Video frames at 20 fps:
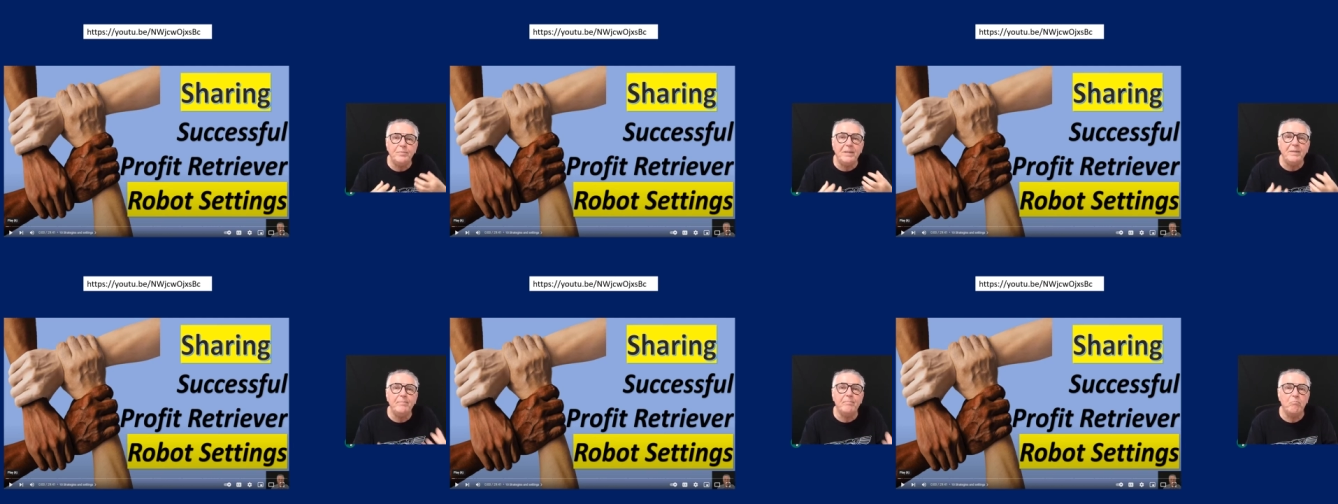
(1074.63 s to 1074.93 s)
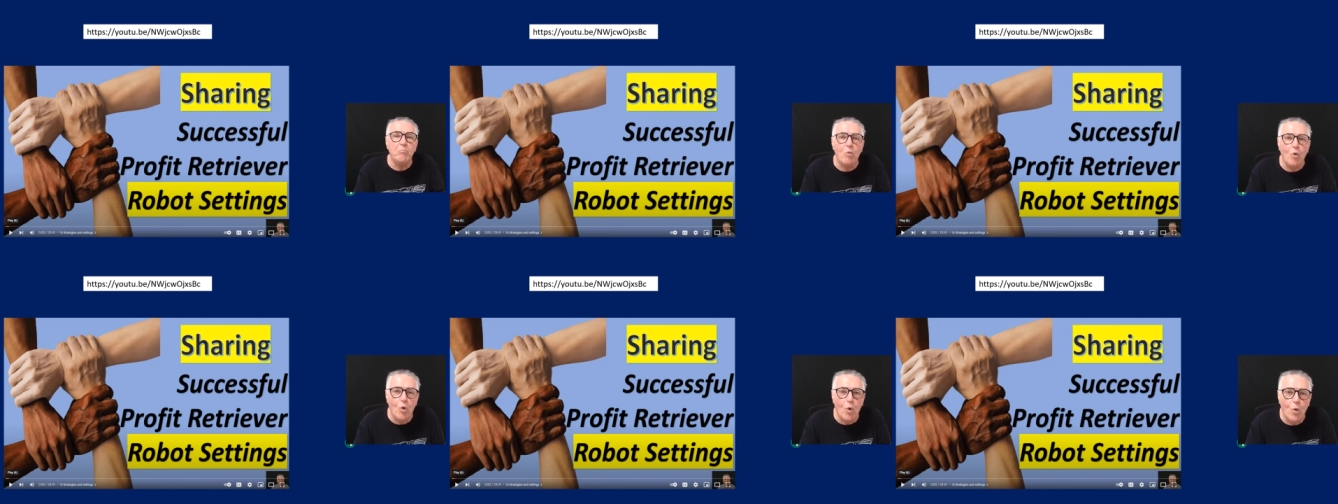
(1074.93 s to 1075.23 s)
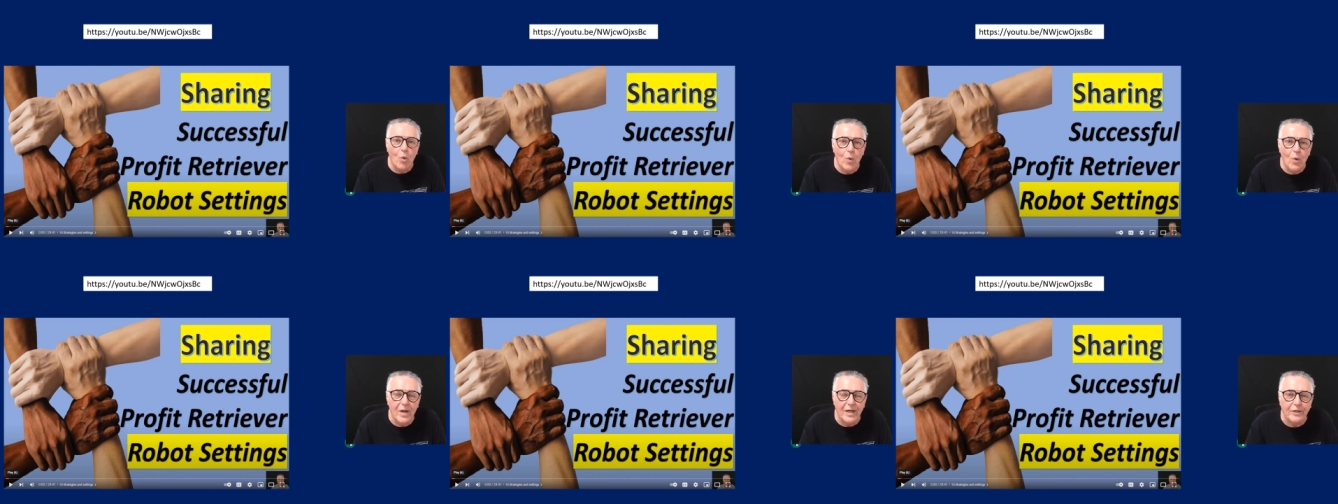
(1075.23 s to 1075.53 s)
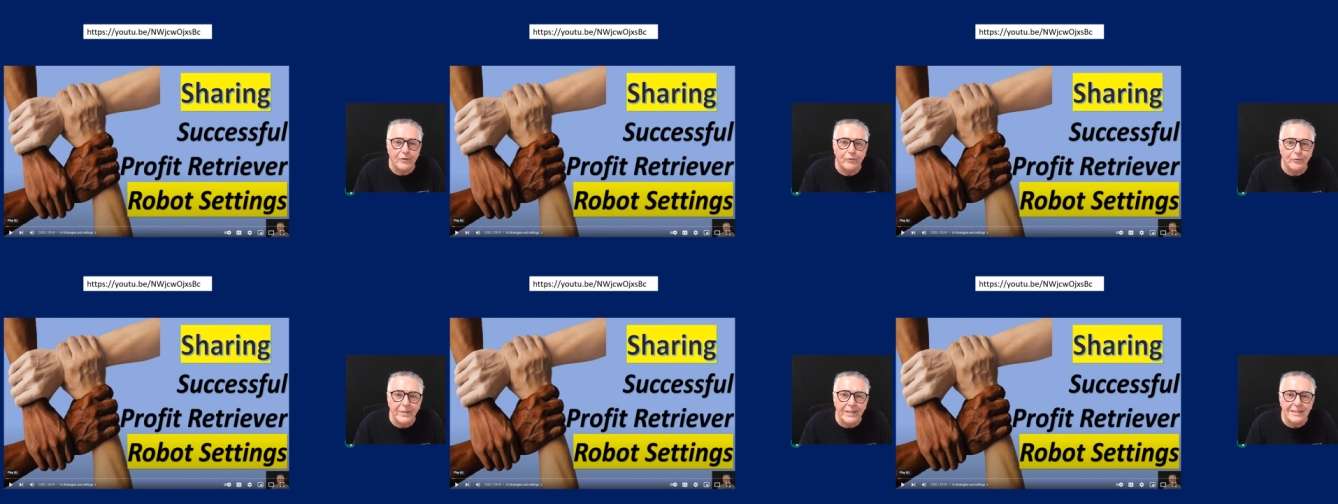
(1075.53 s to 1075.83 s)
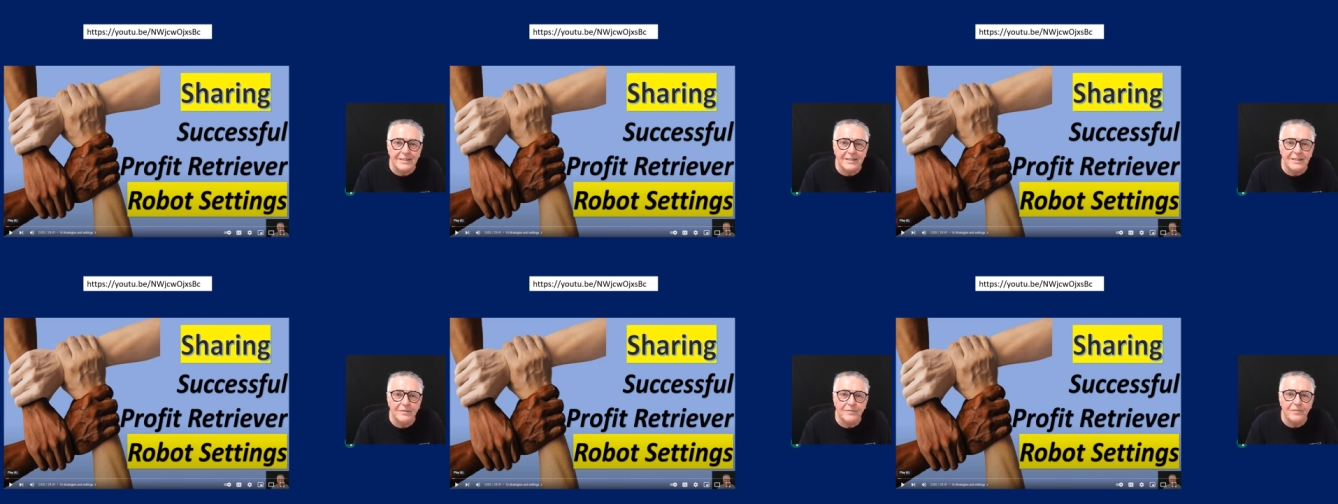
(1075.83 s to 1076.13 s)
be more
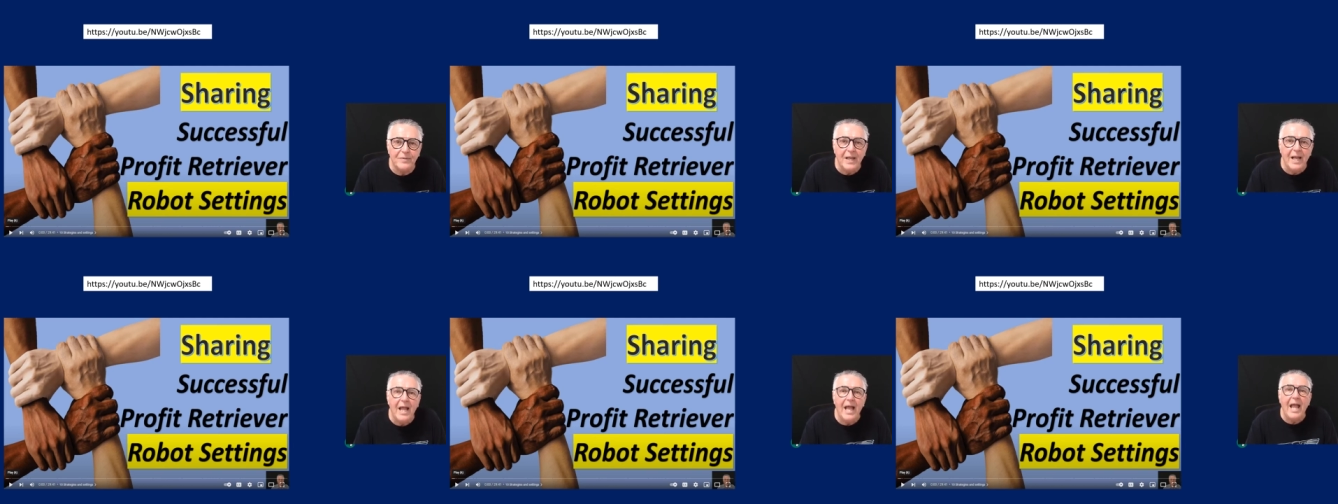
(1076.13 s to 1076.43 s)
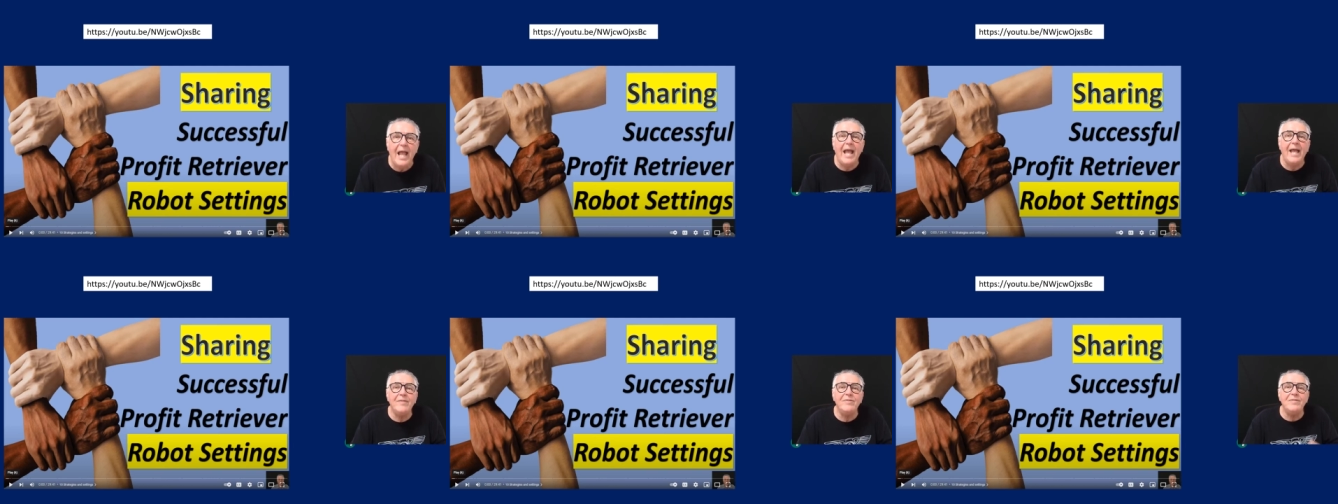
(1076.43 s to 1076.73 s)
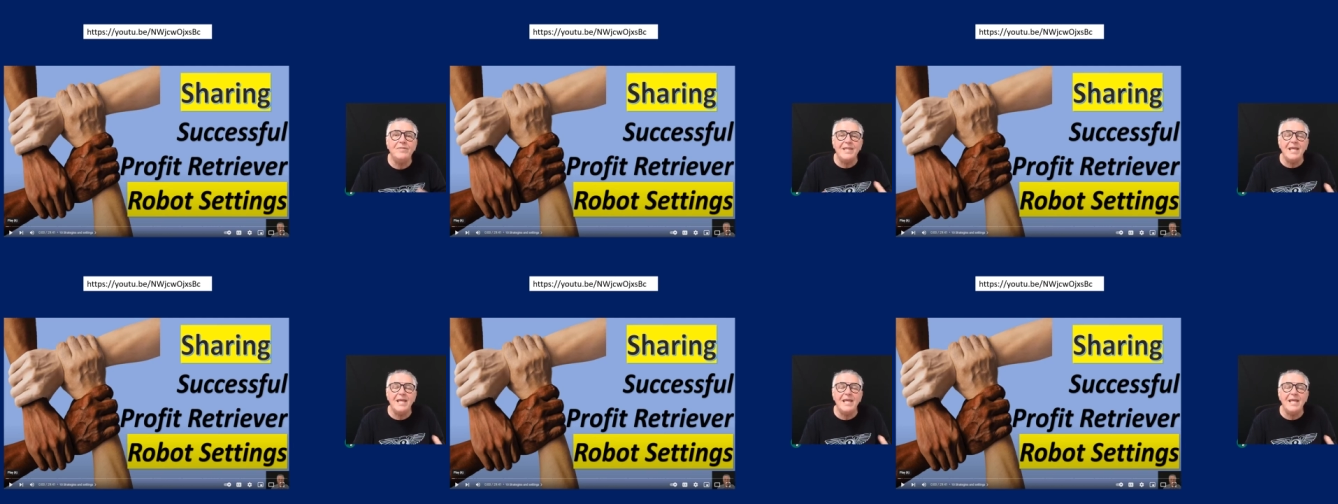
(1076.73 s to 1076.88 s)
aggressive, and